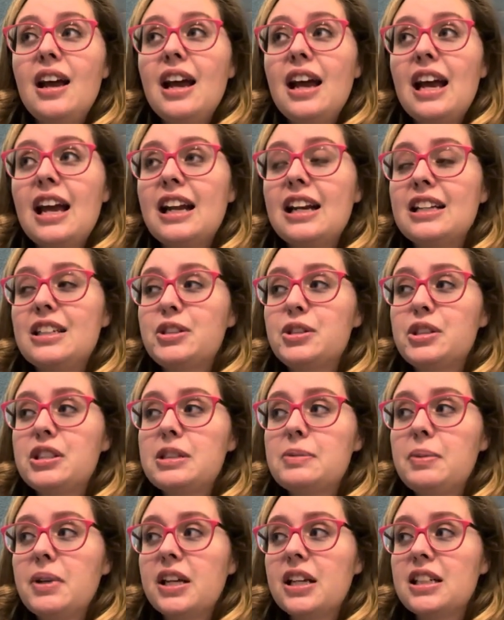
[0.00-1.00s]
and it's
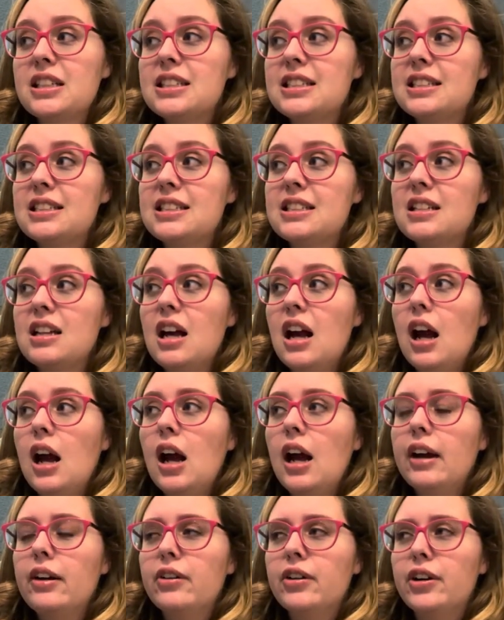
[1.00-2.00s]
just because
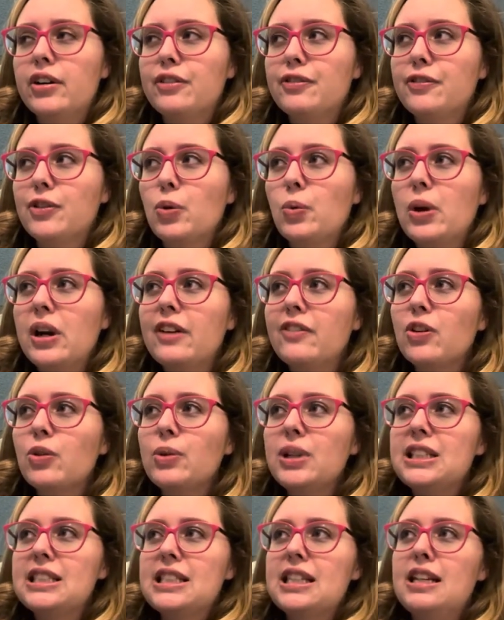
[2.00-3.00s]
I don't know for whatever
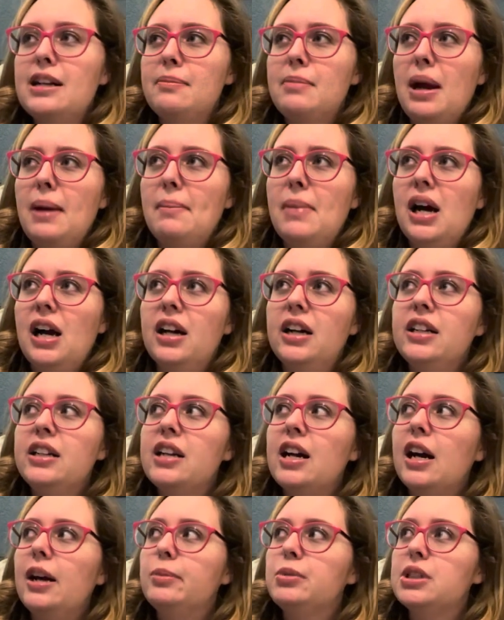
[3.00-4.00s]
reason in my mind
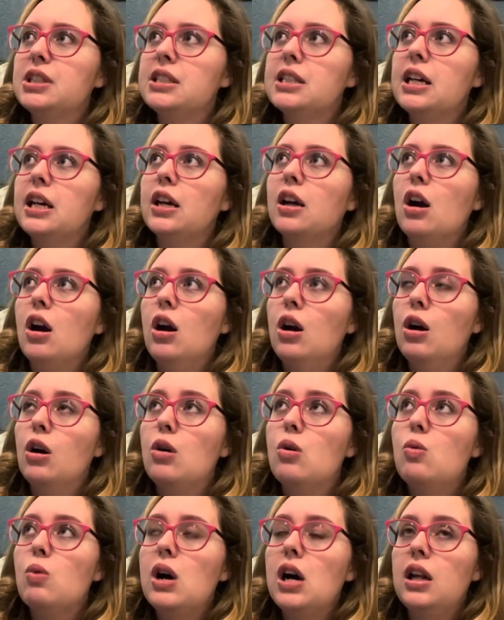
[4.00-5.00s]
I'm just like
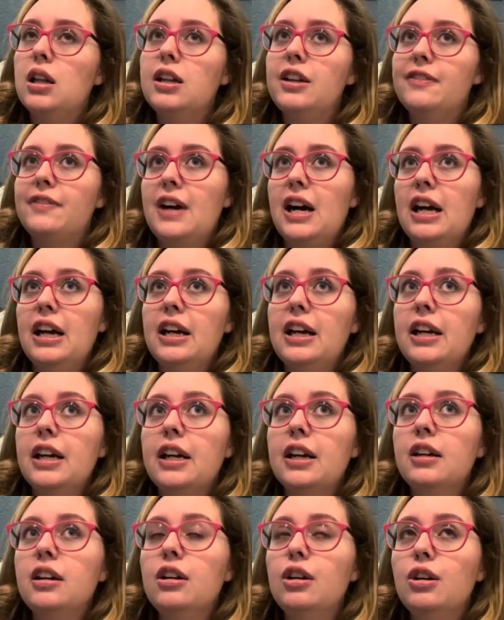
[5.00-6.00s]
oh well if
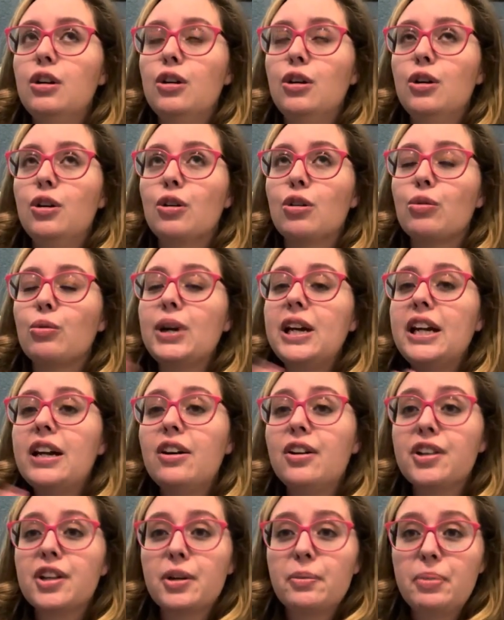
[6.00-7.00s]
I read
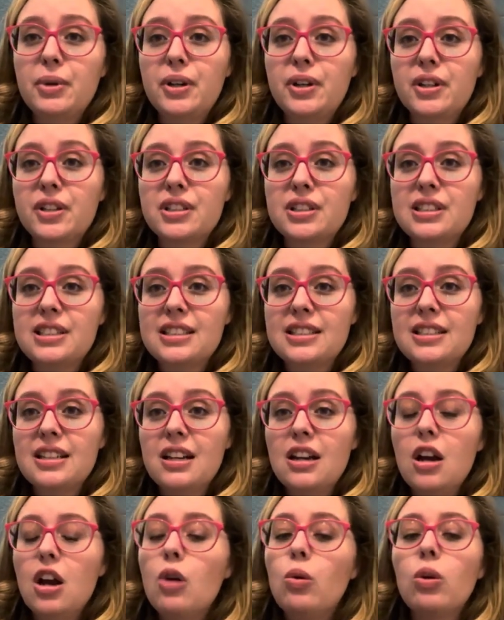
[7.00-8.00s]
all their books
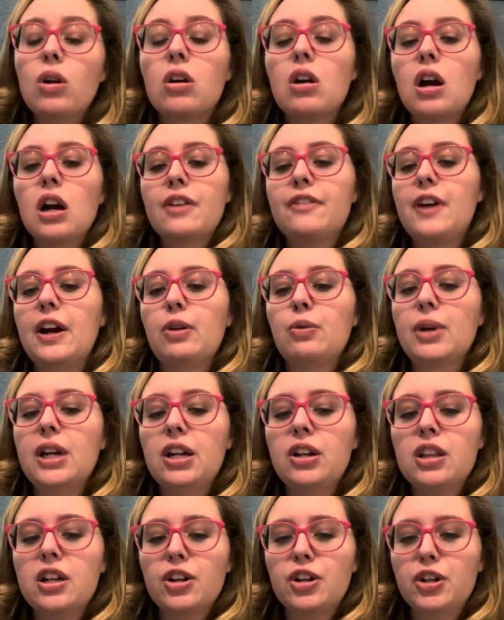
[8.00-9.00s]
or if I
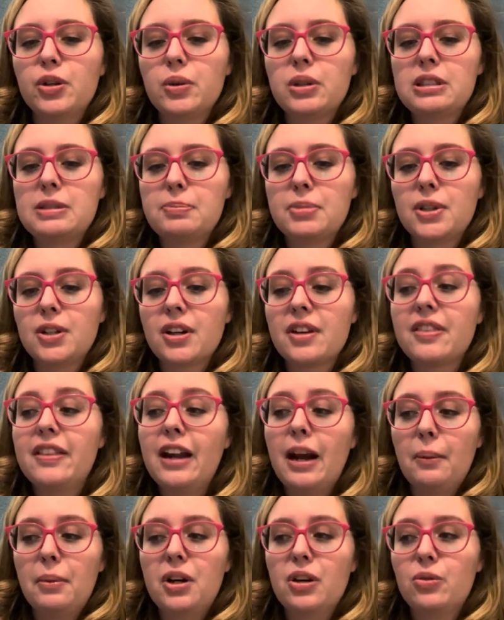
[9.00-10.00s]
read their newest book then
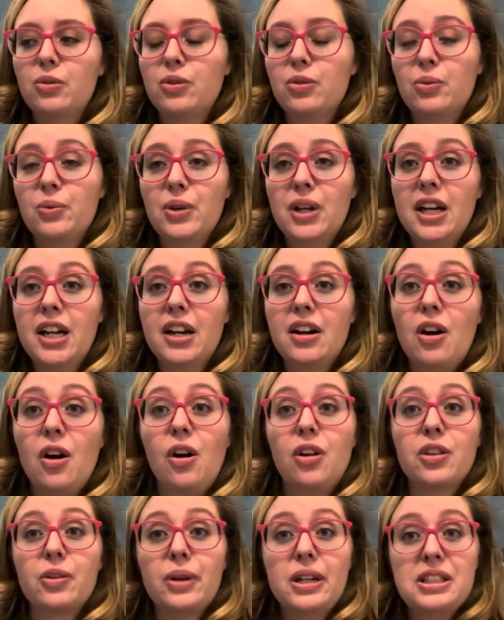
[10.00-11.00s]
I'm going to want to read
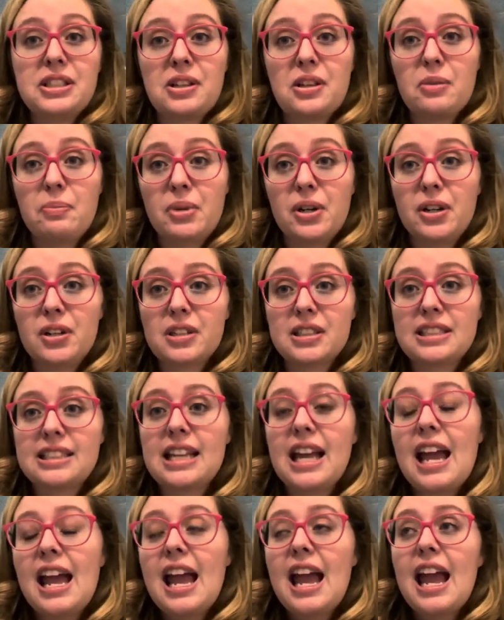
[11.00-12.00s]
all the rest of their books
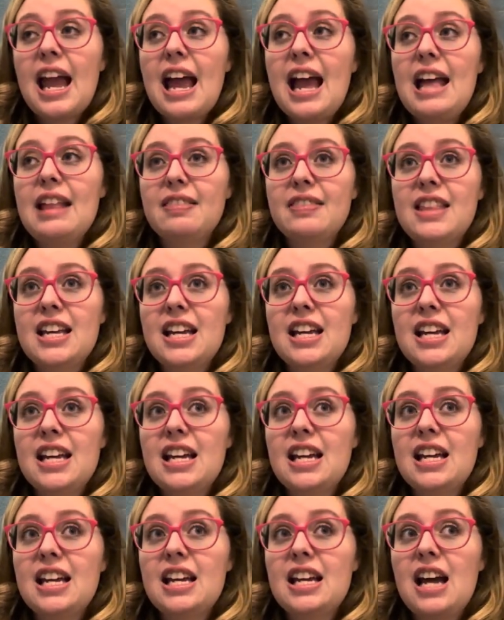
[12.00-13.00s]
and
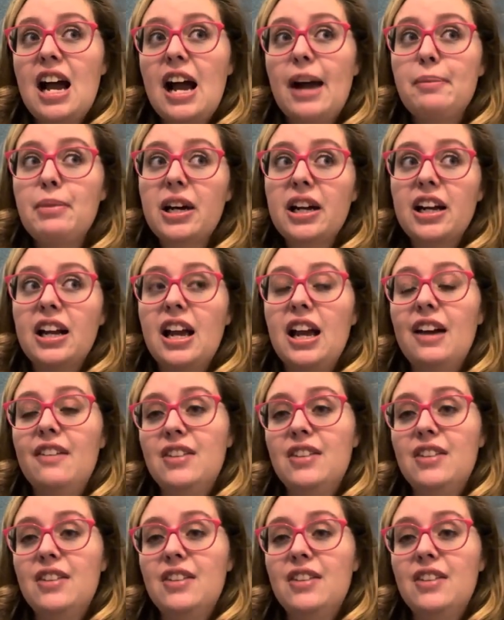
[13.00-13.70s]
then I'm not going to have